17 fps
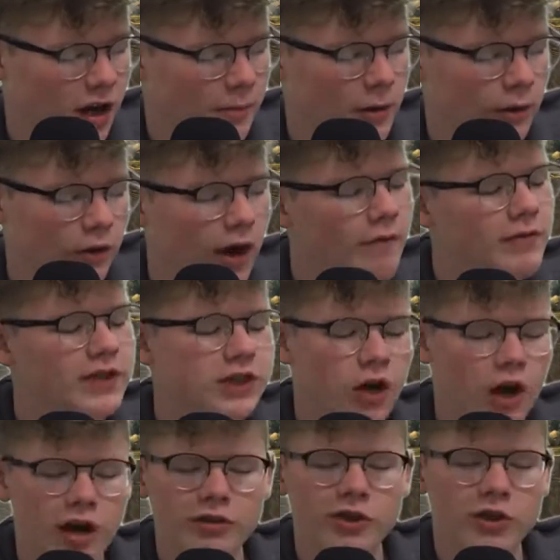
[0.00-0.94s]
A graphics
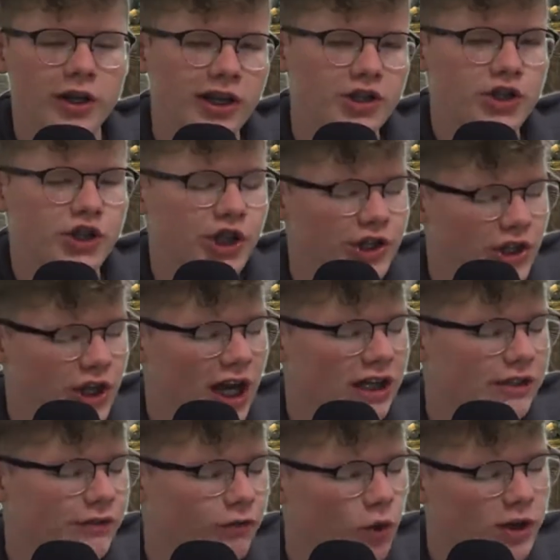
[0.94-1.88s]
card, you need a
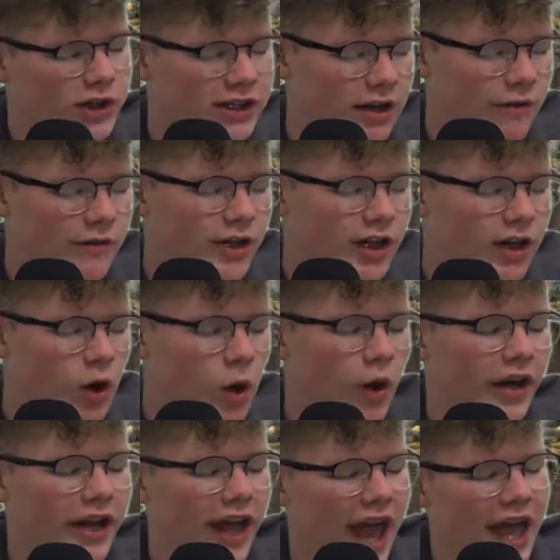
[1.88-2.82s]
GTX 470
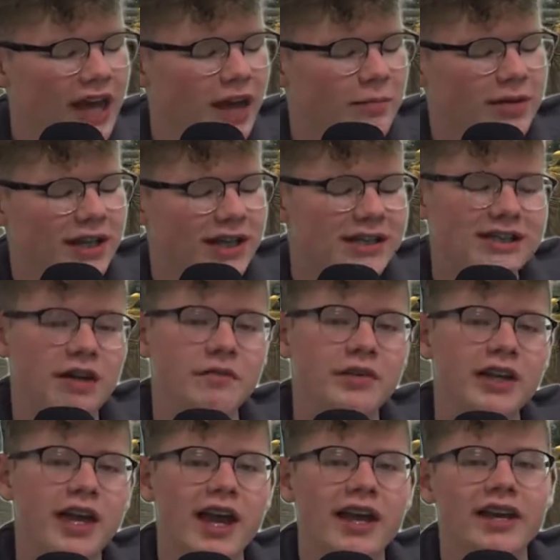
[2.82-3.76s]
or an AMD
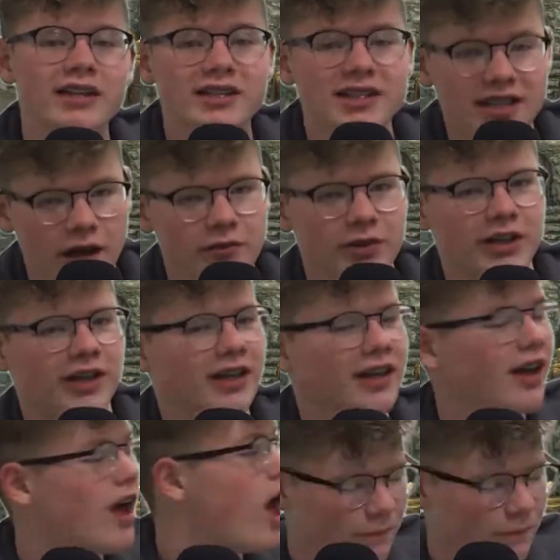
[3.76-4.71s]
7870.